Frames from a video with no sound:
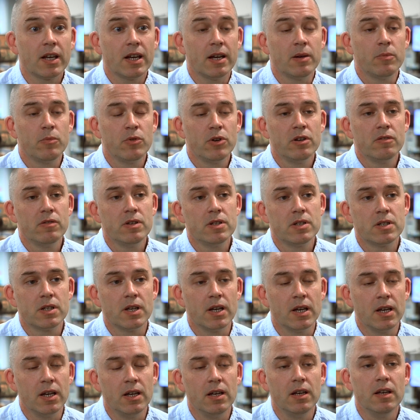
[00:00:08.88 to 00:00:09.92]
Cambria is
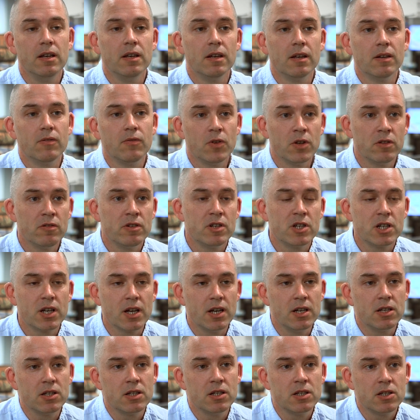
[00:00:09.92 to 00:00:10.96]
a further
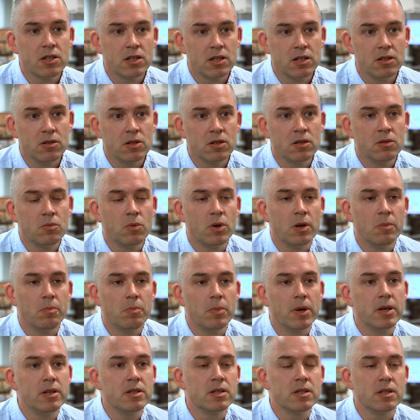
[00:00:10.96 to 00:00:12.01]
education institution. We're
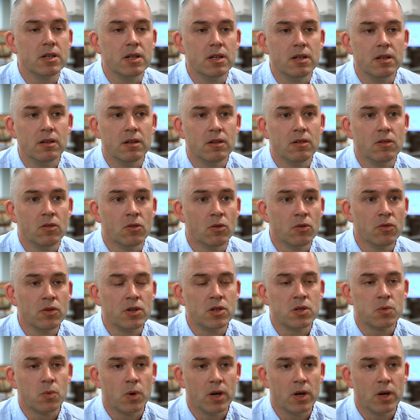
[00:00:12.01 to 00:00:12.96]
based in North East